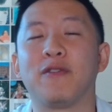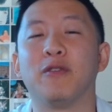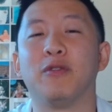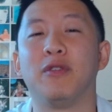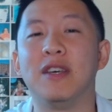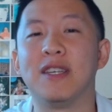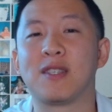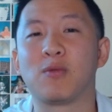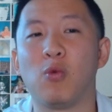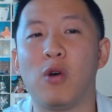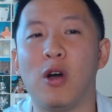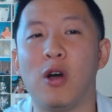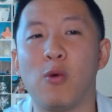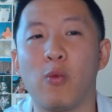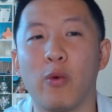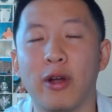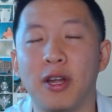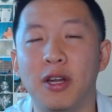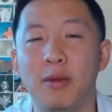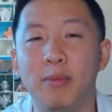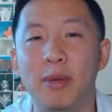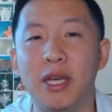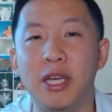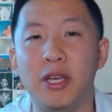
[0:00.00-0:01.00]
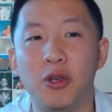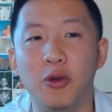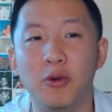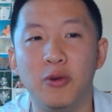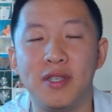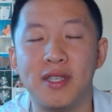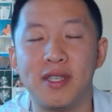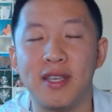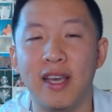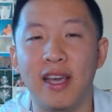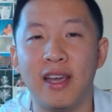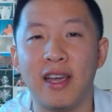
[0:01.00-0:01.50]
for this one, we're going to be
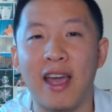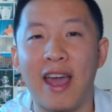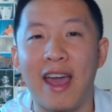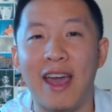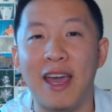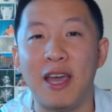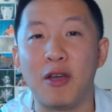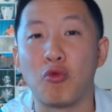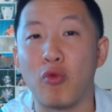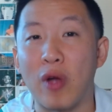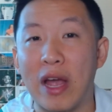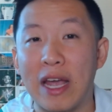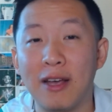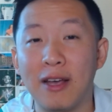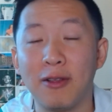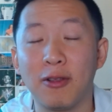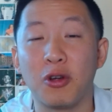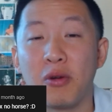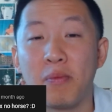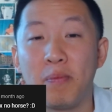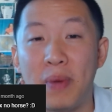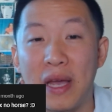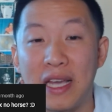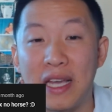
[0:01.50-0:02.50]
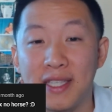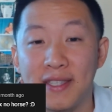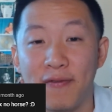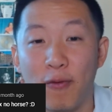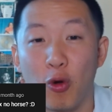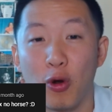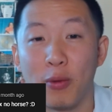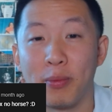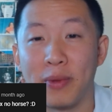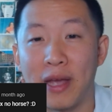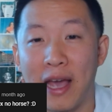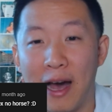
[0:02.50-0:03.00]
using a regular base
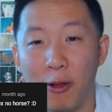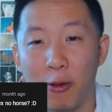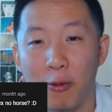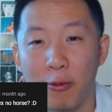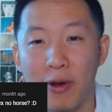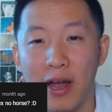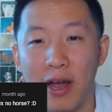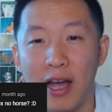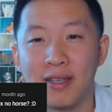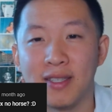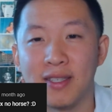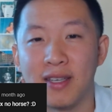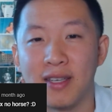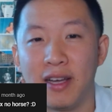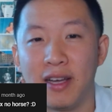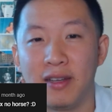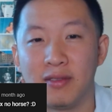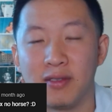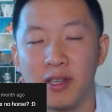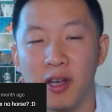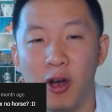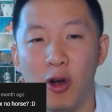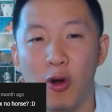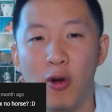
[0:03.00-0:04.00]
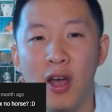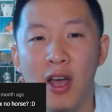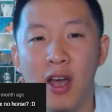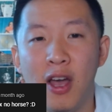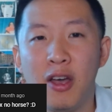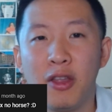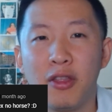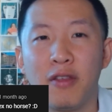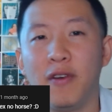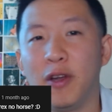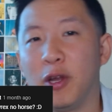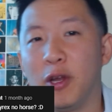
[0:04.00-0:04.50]
form Calyrex, and so
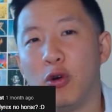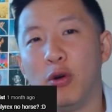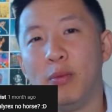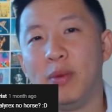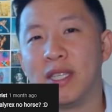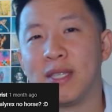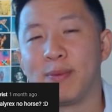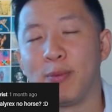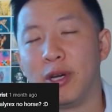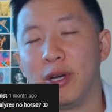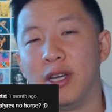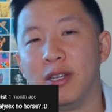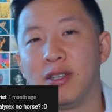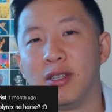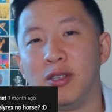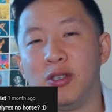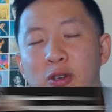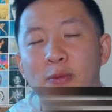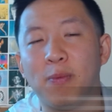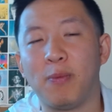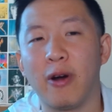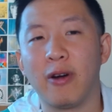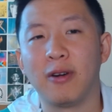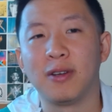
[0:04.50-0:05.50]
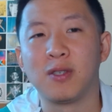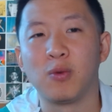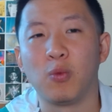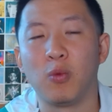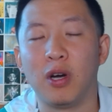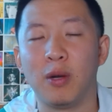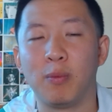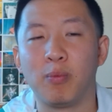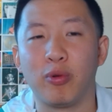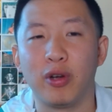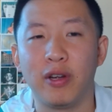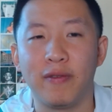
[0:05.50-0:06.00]
the video will be split into two parts,
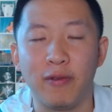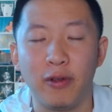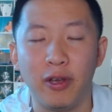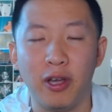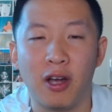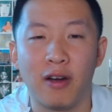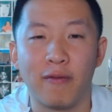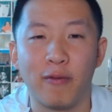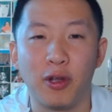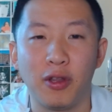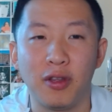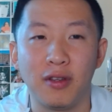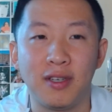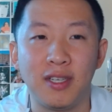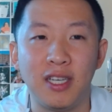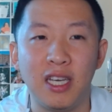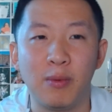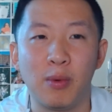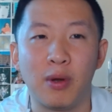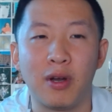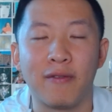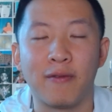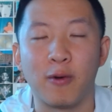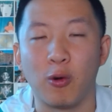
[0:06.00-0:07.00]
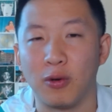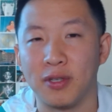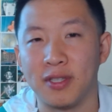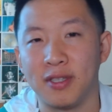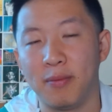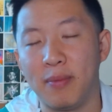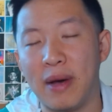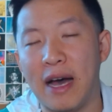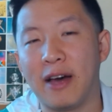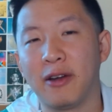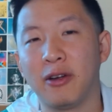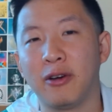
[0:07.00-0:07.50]
one briefly covering the team and of course
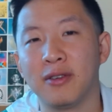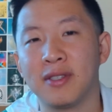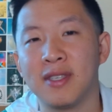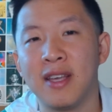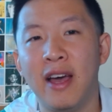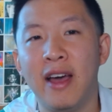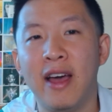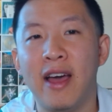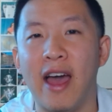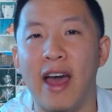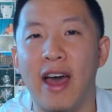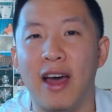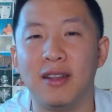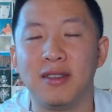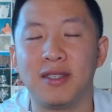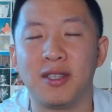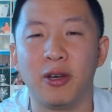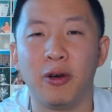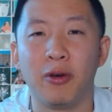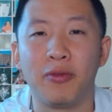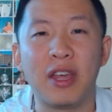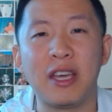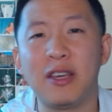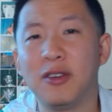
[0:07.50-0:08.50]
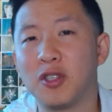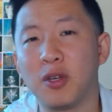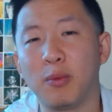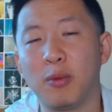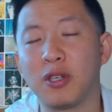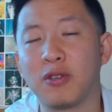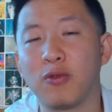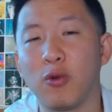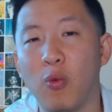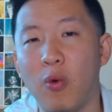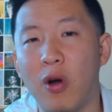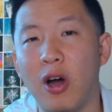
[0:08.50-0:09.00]
the battles, and so thank you so
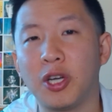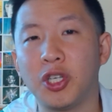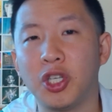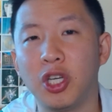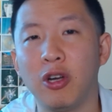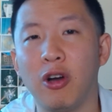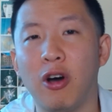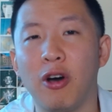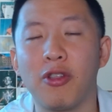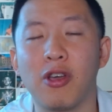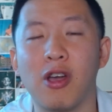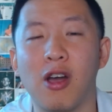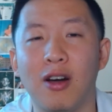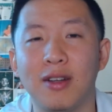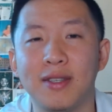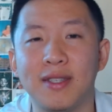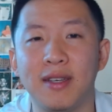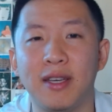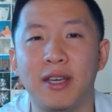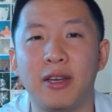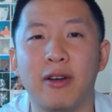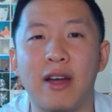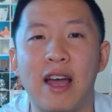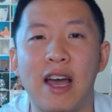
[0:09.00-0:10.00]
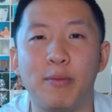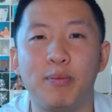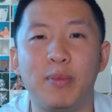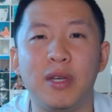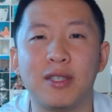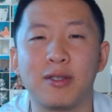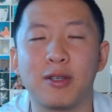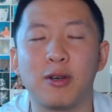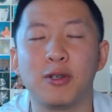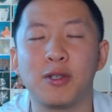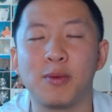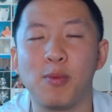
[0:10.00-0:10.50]
much for watching all the content here at
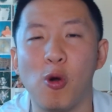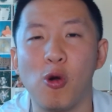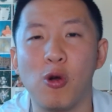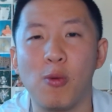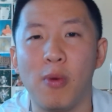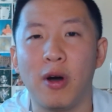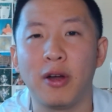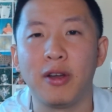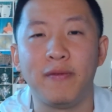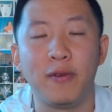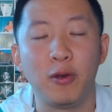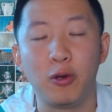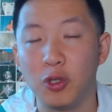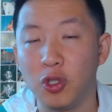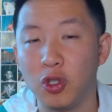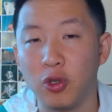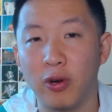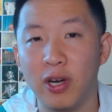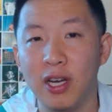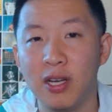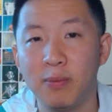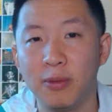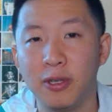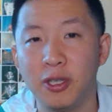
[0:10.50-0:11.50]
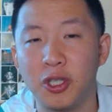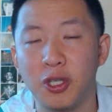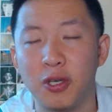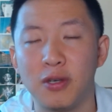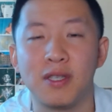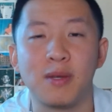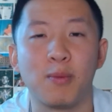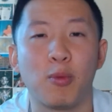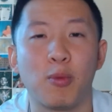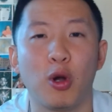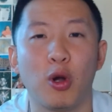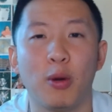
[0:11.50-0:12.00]
Beastcoast Pokemon. If you enjoy, please share
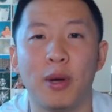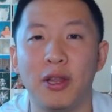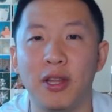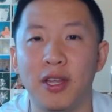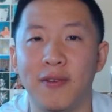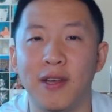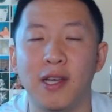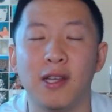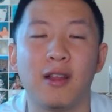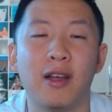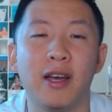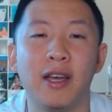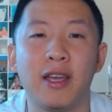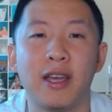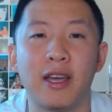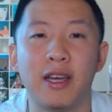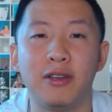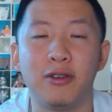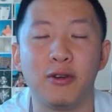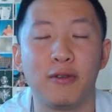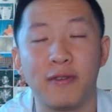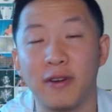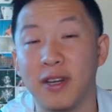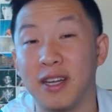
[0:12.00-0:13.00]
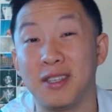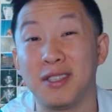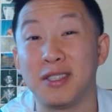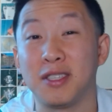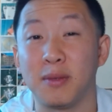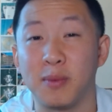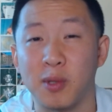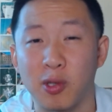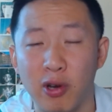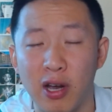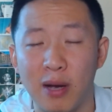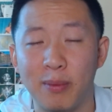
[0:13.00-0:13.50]
support by leaving a like, and don't forget to
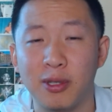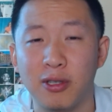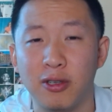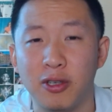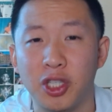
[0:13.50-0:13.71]
subscribe to